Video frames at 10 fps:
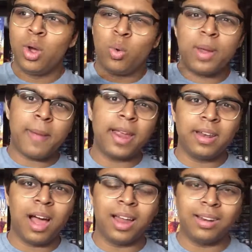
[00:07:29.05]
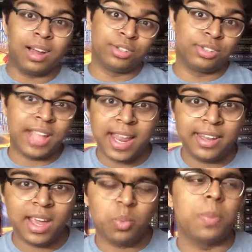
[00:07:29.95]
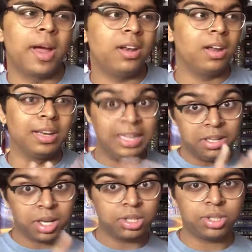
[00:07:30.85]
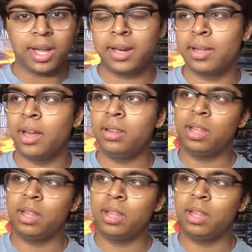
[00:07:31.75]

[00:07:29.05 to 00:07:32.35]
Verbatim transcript: we might not understand yet, we might not need to understand yet,